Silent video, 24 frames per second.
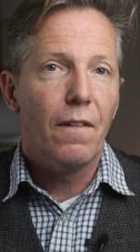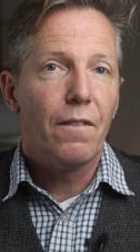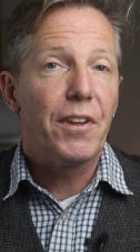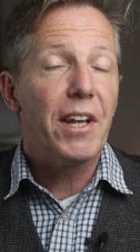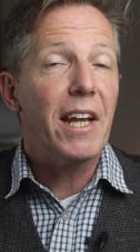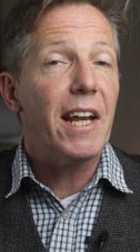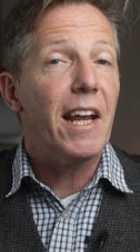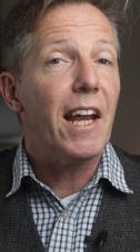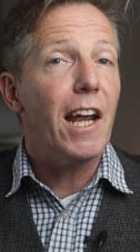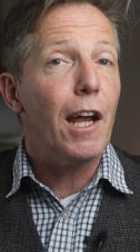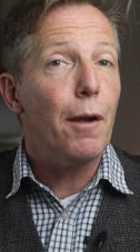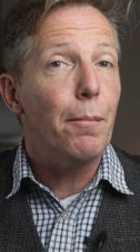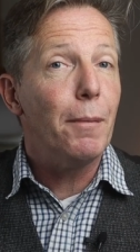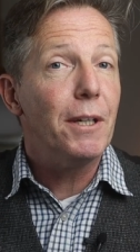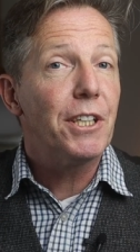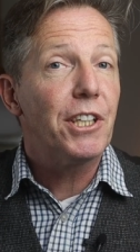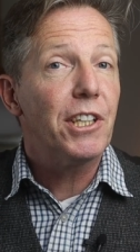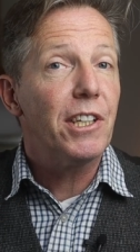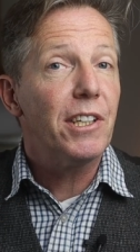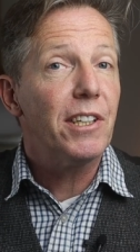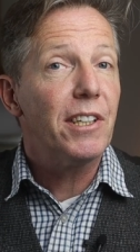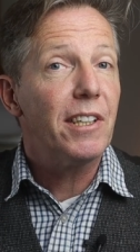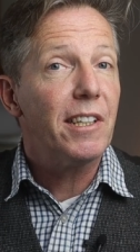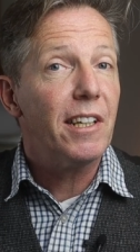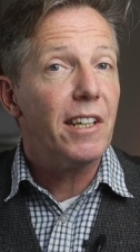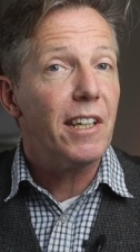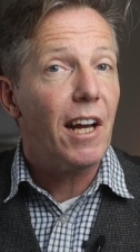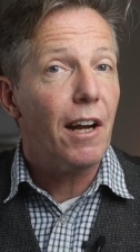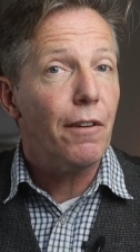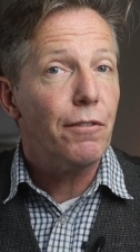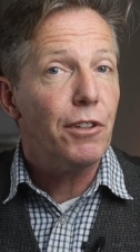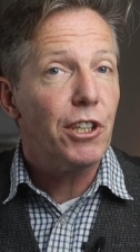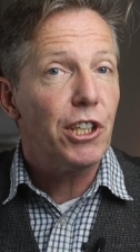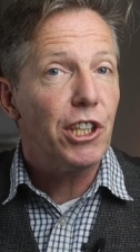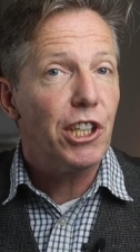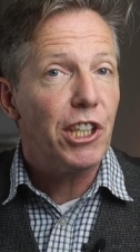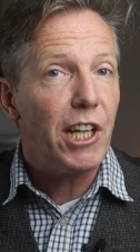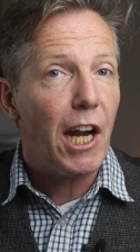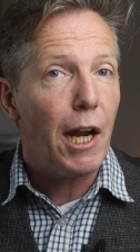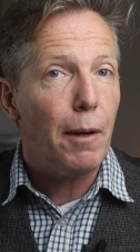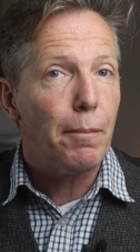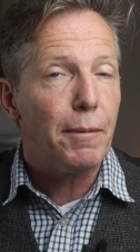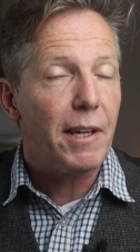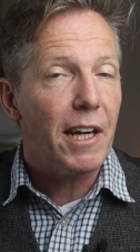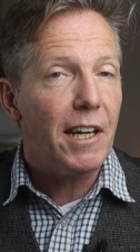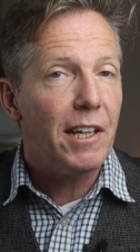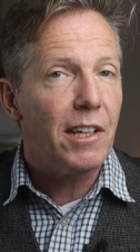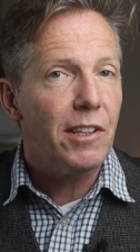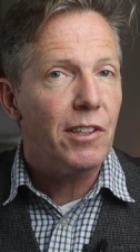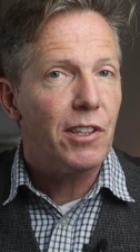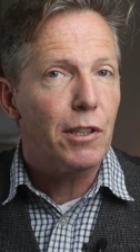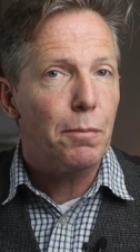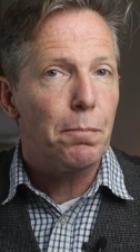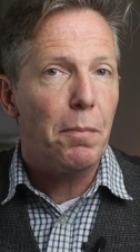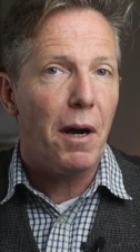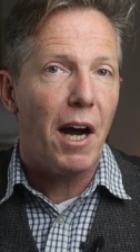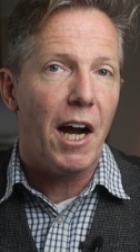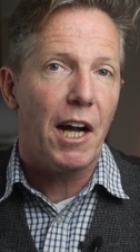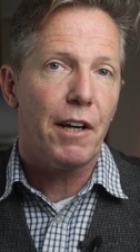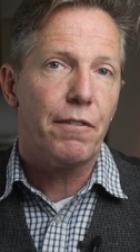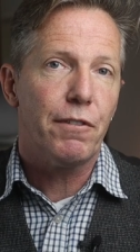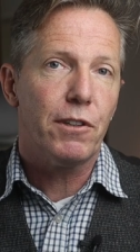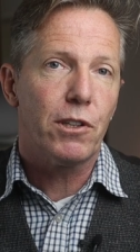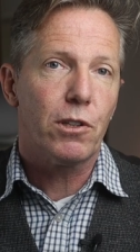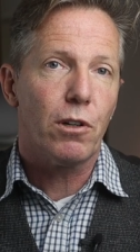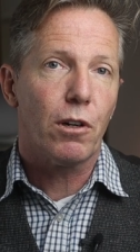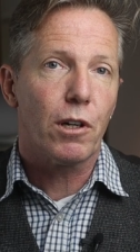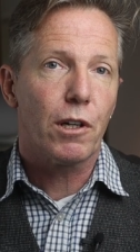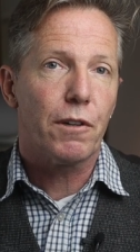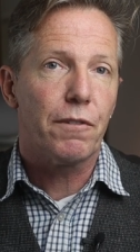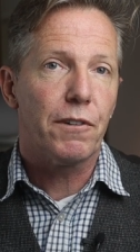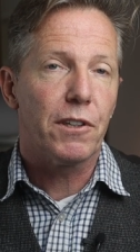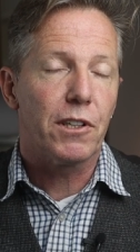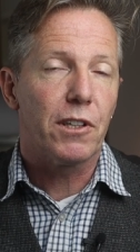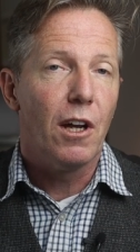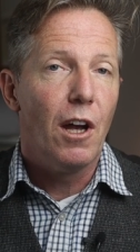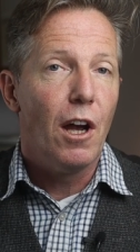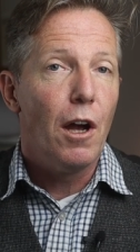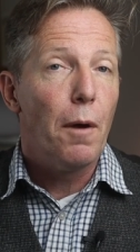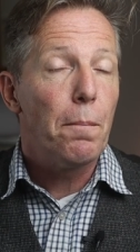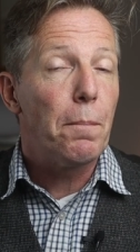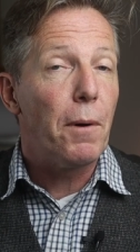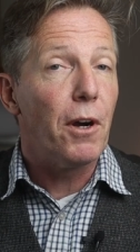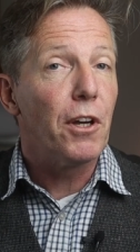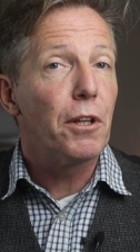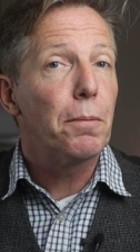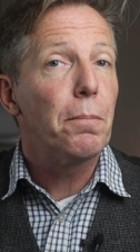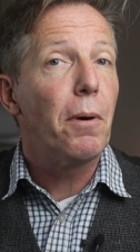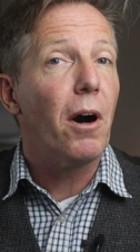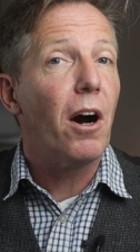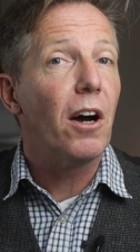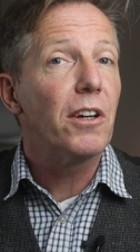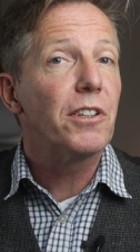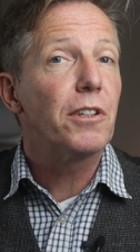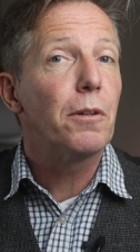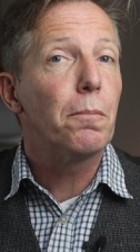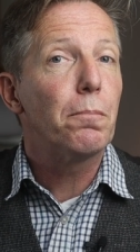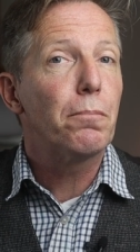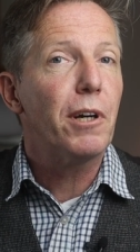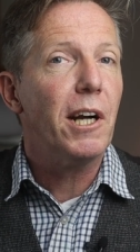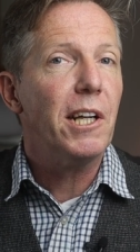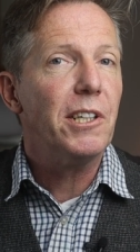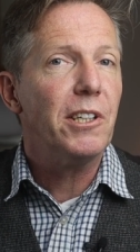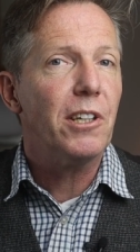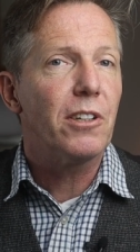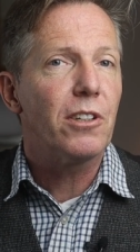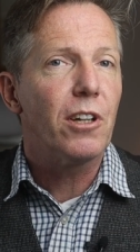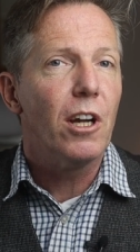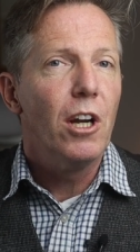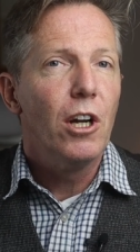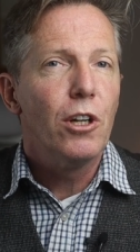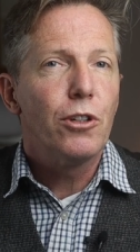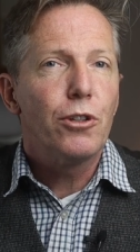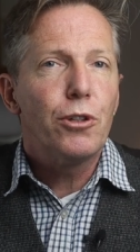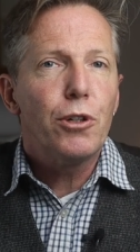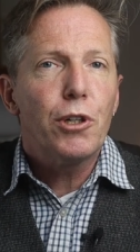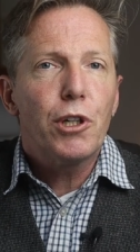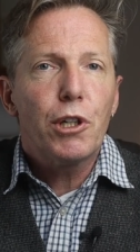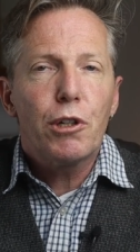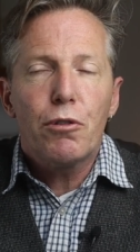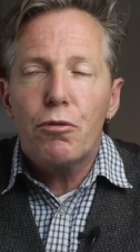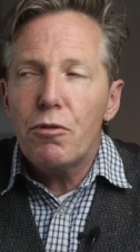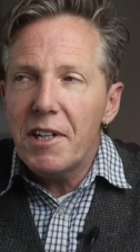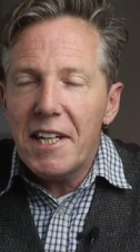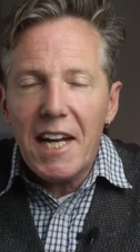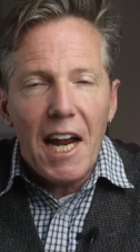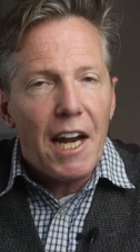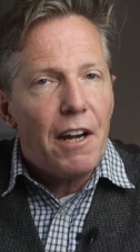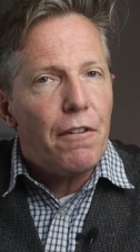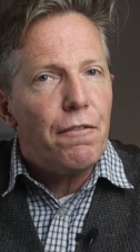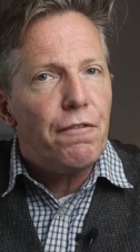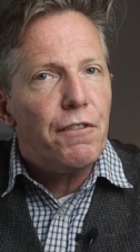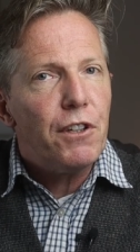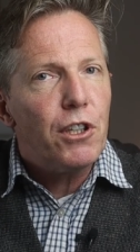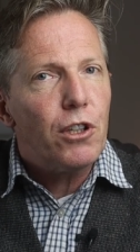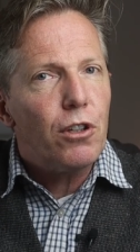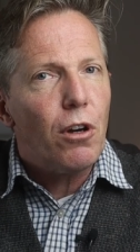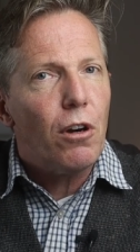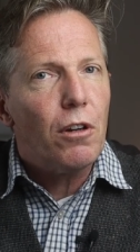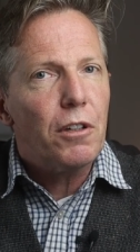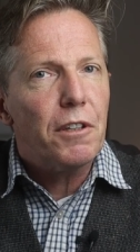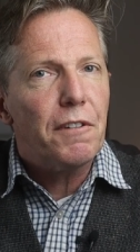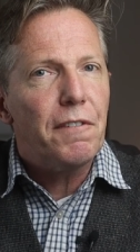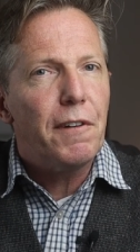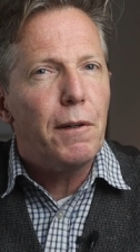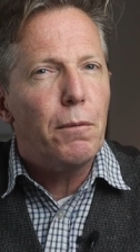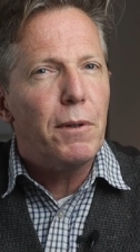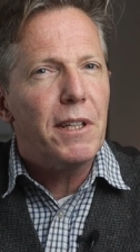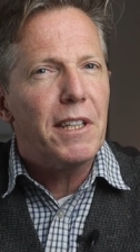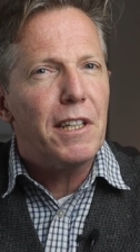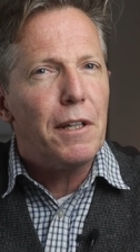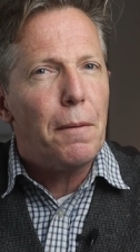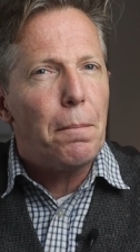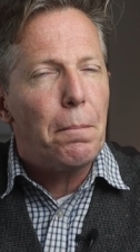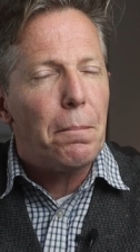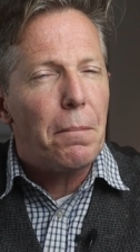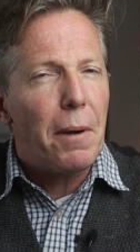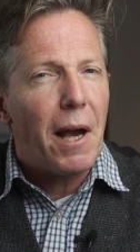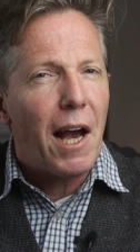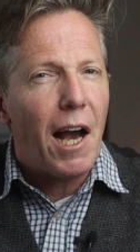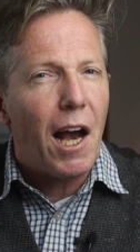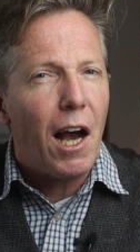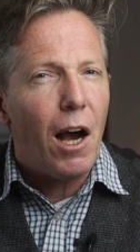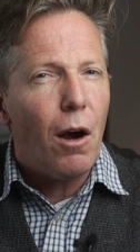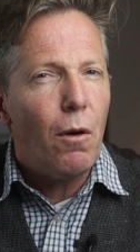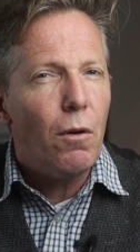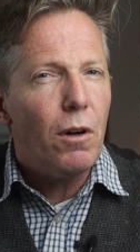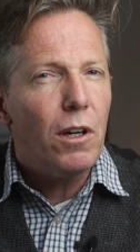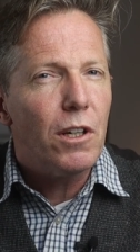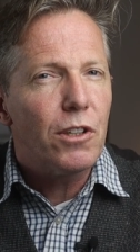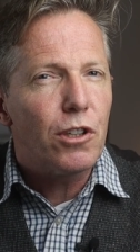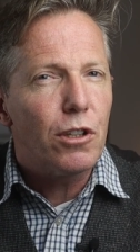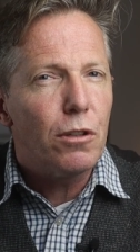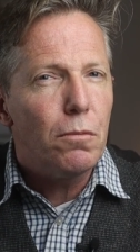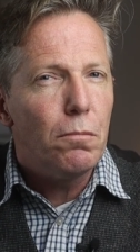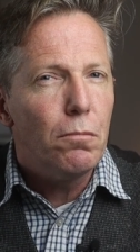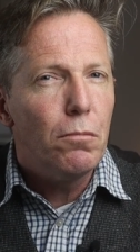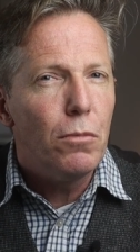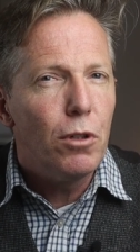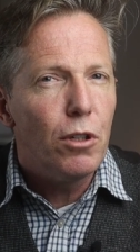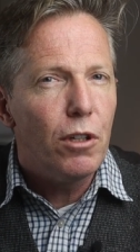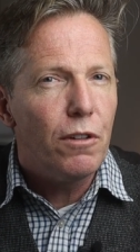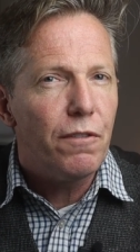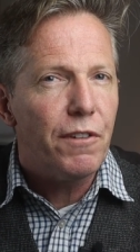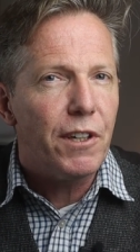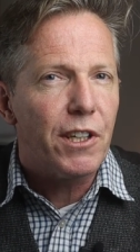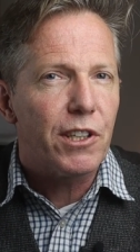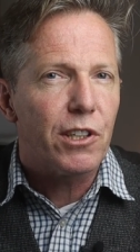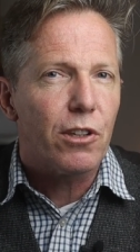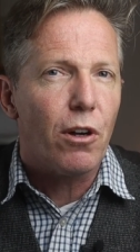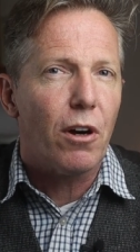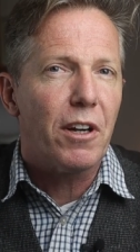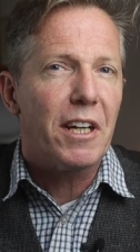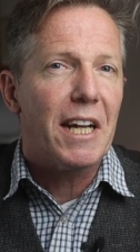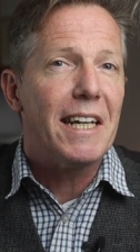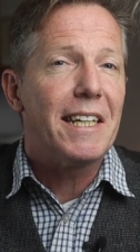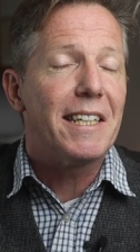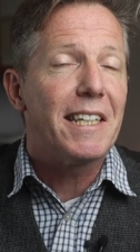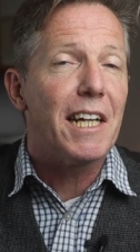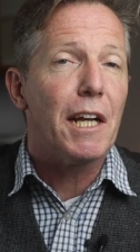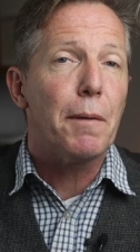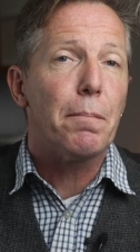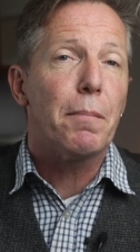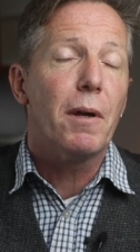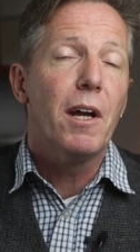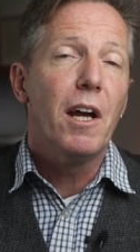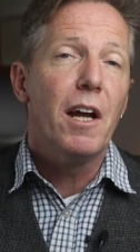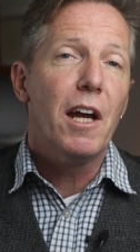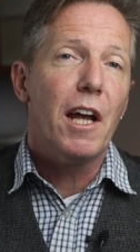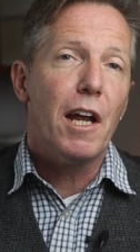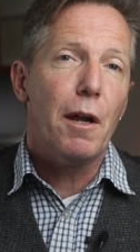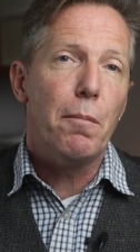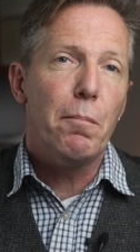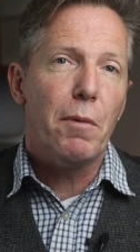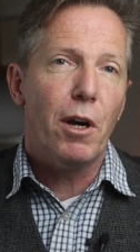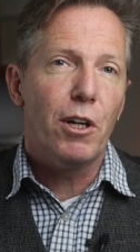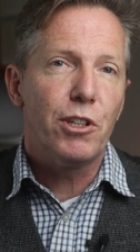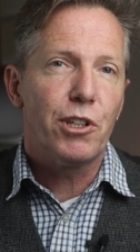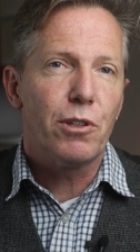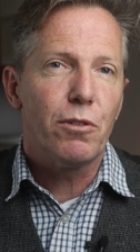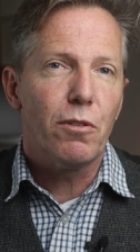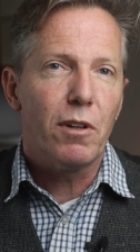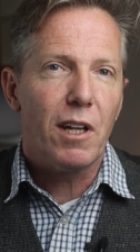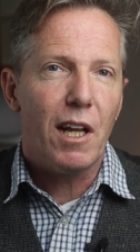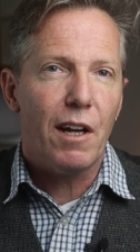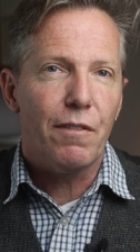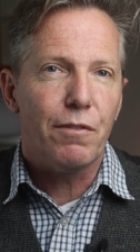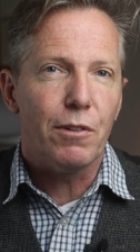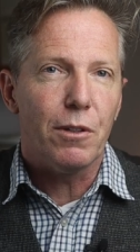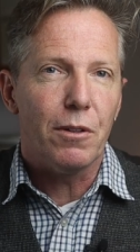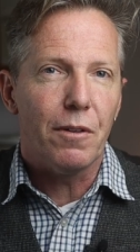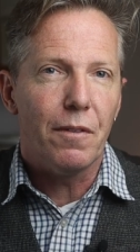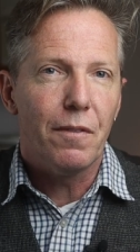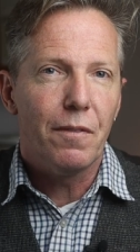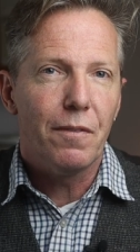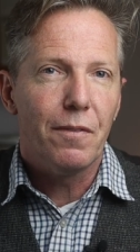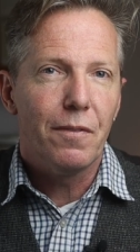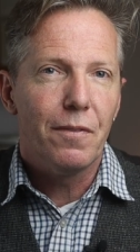The images that have shaped and inspired photographers, both past and present, to create photography with the power to move us on a deep emotional level.